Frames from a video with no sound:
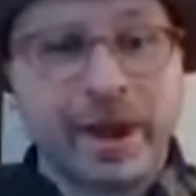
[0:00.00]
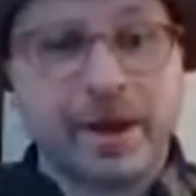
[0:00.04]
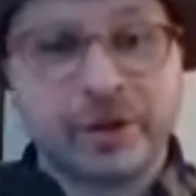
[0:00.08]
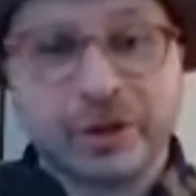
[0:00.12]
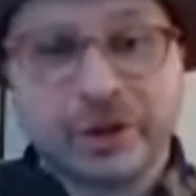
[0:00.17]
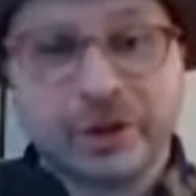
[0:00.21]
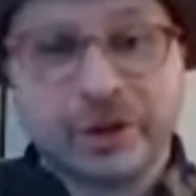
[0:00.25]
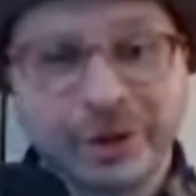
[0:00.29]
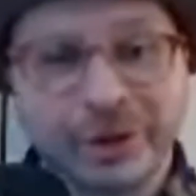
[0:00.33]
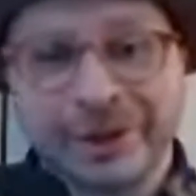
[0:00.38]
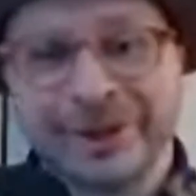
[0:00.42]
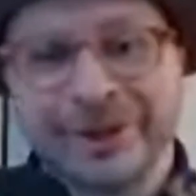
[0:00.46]

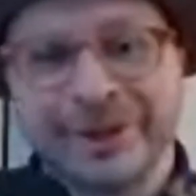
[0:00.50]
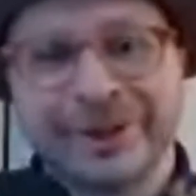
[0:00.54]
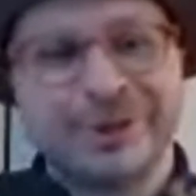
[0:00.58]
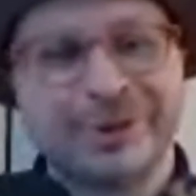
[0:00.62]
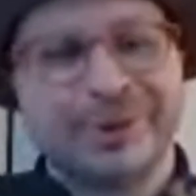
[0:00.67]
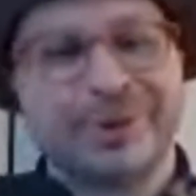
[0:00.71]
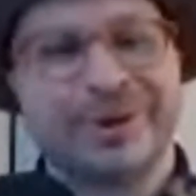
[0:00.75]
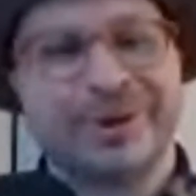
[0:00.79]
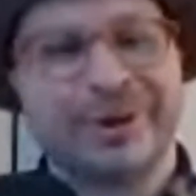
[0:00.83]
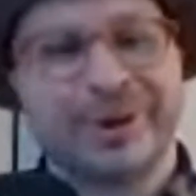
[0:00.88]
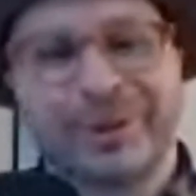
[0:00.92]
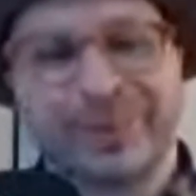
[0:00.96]
they have
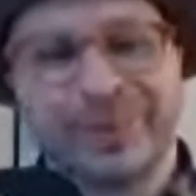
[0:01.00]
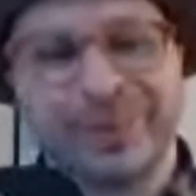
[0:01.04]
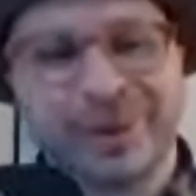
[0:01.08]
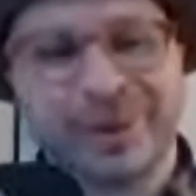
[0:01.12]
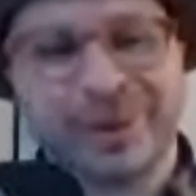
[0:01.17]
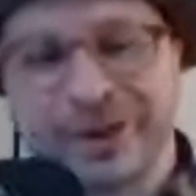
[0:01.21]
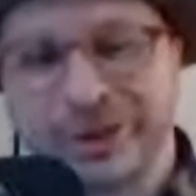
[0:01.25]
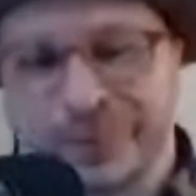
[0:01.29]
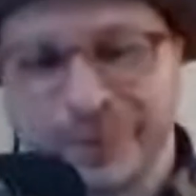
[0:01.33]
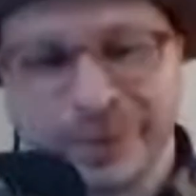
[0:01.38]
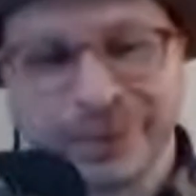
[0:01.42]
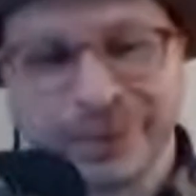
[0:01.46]
attorneys or
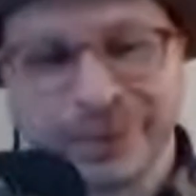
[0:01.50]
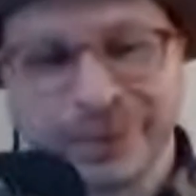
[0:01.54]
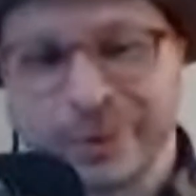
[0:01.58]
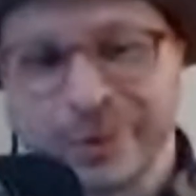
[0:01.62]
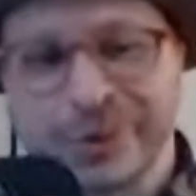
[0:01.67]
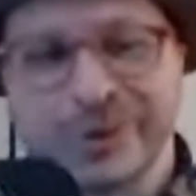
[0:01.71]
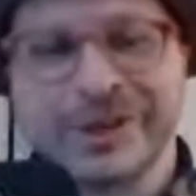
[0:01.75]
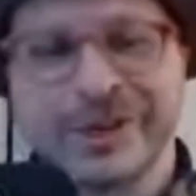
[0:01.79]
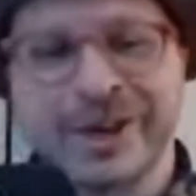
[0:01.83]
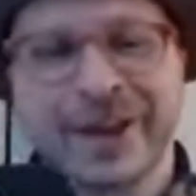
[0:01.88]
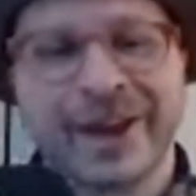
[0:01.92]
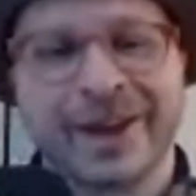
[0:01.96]
compliance
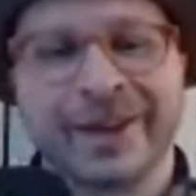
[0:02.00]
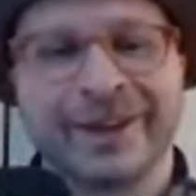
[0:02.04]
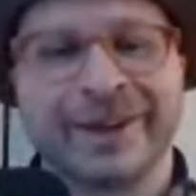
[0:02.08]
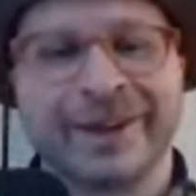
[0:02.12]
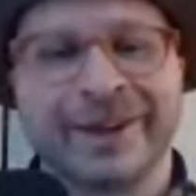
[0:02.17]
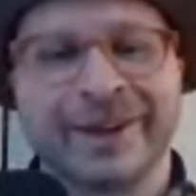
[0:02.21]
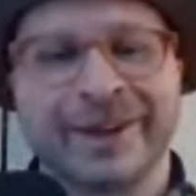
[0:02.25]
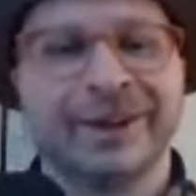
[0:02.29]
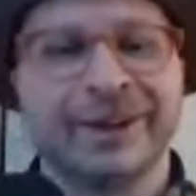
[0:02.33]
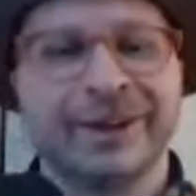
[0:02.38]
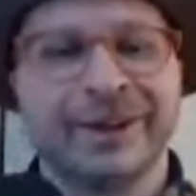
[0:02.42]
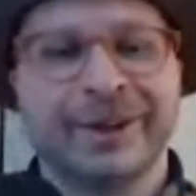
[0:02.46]
people who
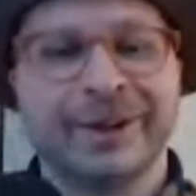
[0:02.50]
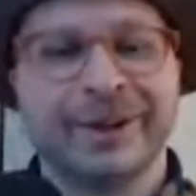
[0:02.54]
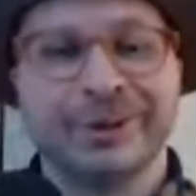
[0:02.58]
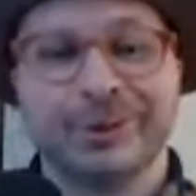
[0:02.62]
say,